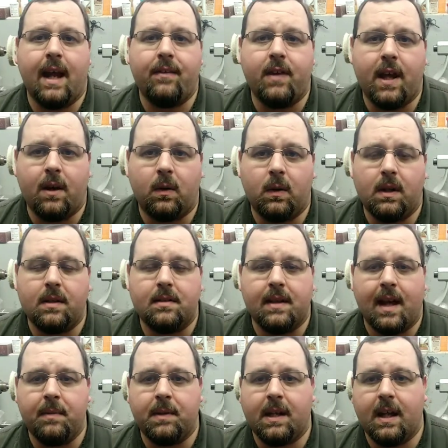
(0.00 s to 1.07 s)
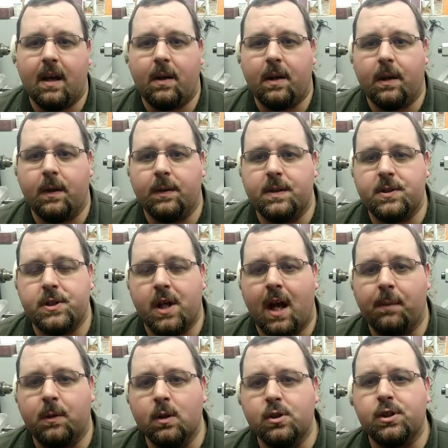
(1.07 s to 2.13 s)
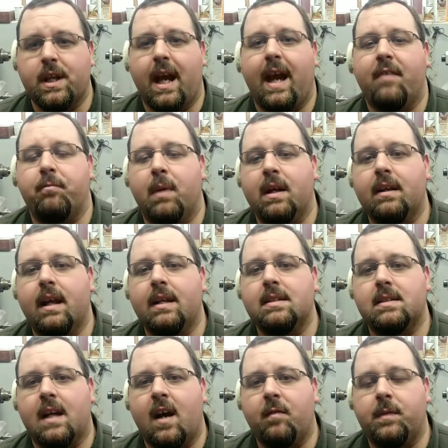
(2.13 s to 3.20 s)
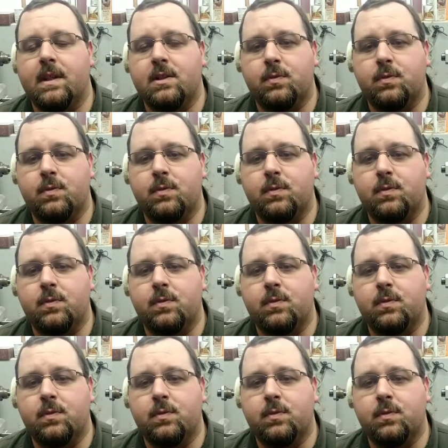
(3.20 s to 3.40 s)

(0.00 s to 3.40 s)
Haven't had a whole lot of time to get out here in the shop. Usually I have Mondays off.